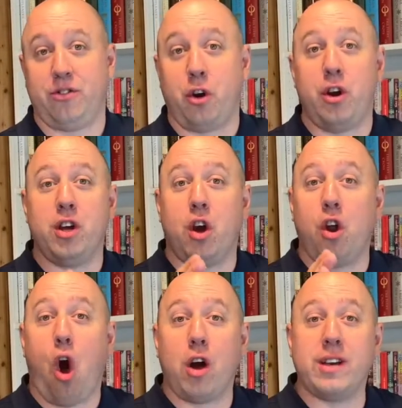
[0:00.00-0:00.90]
starting on
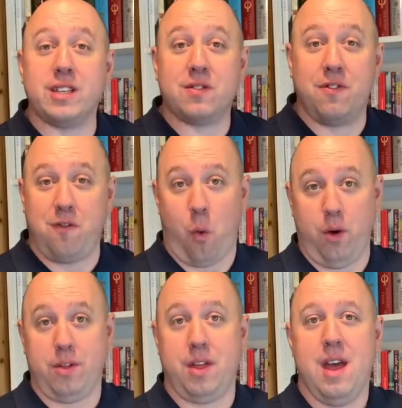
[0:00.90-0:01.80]
August
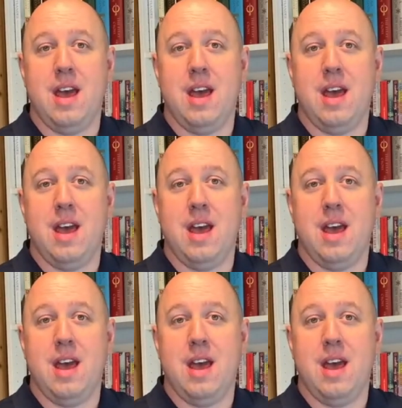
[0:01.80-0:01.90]
4th,